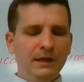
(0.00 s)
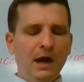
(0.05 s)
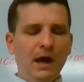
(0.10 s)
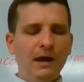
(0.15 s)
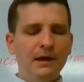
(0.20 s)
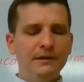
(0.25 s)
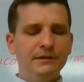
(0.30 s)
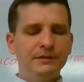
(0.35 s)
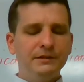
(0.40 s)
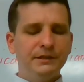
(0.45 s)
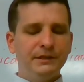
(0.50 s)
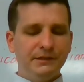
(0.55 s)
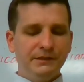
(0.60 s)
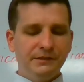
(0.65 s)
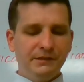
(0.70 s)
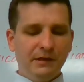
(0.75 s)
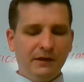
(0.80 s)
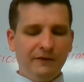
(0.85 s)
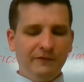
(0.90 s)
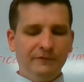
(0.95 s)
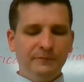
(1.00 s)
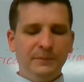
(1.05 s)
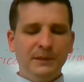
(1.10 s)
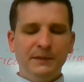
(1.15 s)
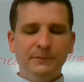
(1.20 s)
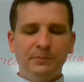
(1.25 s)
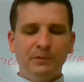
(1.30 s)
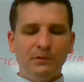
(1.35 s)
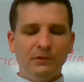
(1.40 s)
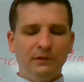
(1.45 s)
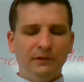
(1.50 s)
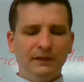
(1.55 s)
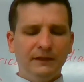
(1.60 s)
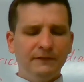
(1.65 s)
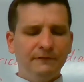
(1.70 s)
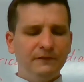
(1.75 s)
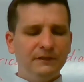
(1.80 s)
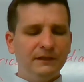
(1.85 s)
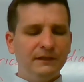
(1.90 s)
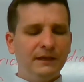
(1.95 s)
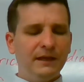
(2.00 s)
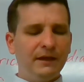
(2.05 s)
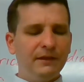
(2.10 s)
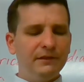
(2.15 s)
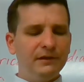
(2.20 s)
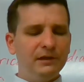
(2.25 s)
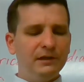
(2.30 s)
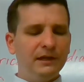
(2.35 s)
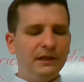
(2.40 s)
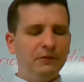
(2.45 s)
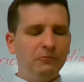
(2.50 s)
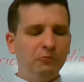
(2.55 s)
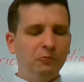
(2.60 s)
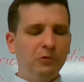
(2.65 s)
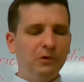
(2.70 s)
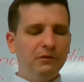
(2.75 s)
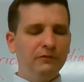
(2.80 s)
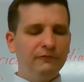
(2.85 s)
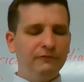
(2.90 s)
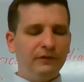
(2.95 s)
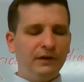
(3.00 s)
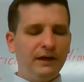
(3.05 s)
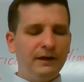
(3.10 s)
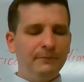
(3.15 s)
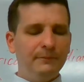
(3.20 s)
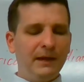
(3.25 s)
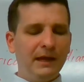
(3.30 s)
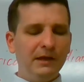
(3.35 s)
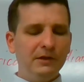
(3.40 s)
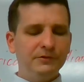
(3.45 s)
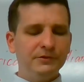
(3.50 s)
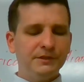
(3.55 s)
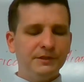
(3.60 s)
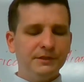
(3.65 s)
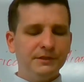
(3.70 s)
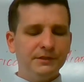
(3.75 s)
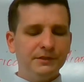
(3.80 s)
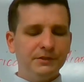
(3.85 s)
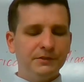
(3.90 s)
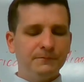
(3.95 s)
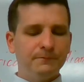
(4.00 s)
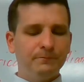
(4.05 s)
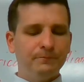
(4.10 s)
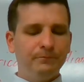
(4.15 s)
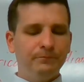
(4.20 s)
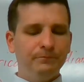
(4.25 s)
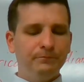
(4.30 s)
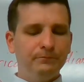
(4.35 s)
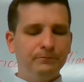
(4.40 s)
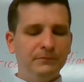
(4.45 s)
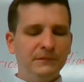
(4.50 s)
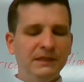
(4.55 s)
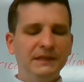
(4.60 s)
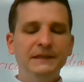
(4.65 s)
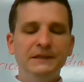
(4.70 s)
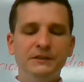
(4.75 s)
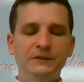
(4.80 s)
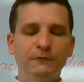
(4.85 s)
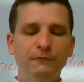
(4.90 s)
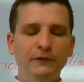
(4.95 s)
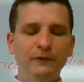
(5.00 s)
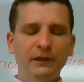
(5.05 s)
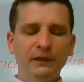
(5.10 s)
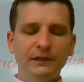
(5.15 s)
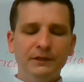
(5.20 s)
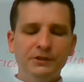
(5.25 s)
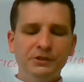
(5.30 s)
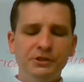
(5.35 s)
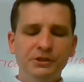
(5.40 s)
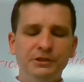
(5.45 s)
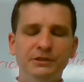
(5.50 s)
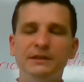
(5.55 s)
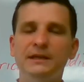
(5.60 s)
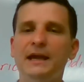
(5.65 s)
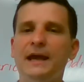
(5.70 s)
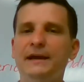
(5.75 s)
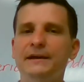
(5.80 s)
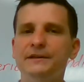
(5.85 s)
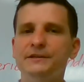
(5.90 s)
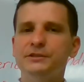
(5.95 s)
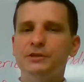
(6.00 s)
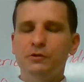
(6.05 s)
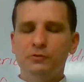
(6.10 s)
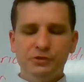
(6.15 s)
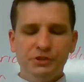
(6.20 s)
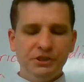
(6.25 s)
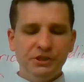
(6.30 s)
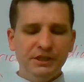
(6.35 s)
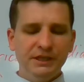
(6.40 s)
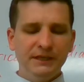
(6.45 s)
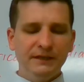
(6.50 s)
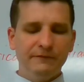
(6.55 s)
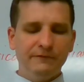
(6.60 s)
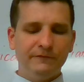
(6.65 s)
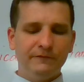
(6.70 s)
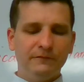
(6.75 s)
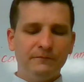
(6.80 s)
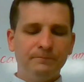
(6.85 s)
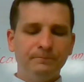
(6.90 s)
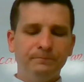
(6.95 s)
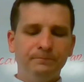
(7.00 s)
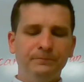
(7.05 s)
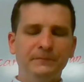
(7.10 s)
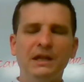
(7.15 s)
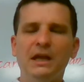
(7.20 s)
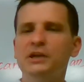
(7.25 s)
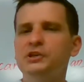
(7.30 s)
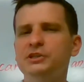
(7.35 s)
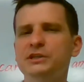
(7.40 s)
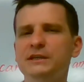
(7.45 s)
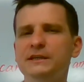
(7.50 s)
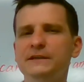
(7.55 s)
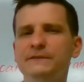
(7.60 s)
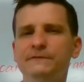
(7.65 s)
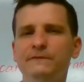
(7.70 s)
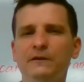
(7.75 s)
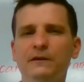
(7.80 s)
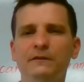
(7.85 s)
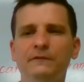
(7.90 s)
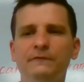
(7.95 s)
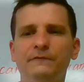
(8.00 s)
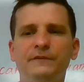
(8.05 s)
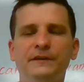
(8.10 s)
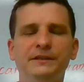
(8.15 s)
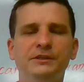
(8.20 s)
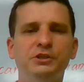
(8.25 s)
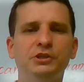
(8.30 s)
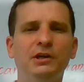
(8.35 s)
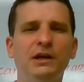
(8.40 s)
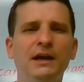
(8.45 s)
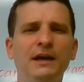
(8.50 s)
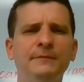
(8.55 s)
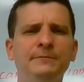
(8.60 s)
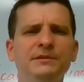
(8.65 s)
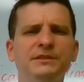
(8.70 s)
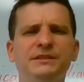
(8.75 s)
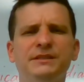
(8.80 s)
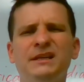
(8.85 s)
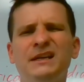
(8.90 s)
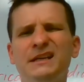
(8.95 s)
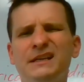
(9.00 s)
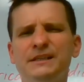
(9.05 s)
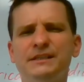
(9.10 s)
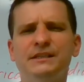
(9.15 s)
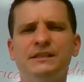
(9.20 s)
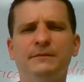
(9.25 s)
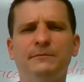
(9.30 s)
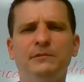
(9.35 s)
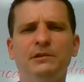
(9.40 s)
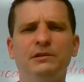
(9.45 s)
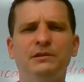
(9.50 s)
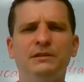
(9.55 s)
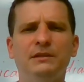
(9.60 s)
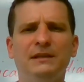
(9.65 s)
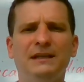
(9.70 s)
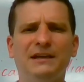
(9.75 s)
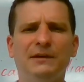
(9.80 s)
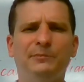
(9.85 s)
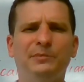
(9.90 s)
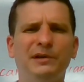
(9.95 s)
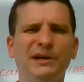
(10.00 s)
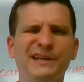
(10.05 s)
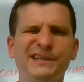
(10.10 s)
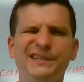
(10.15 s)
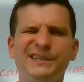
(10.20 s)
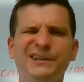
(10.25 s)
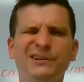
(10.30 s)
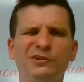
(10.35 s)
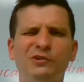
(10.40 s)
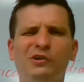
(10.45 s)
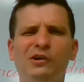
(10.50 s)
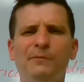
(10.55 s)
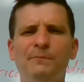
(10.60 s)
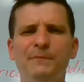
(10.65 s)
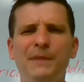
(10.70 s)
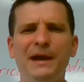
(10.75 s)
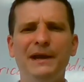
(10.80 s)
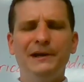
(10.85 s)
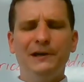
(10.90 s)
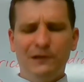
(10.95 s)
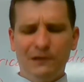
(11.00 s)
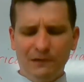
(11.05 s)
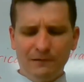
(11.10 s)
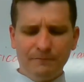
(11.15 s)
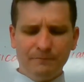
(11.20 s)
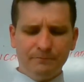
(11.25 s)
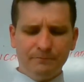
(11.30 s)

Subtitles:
Hundreds of people lived together in wood frame houses. Each village had its own chief. A chief of a tribe is similar to like a president or a mayor.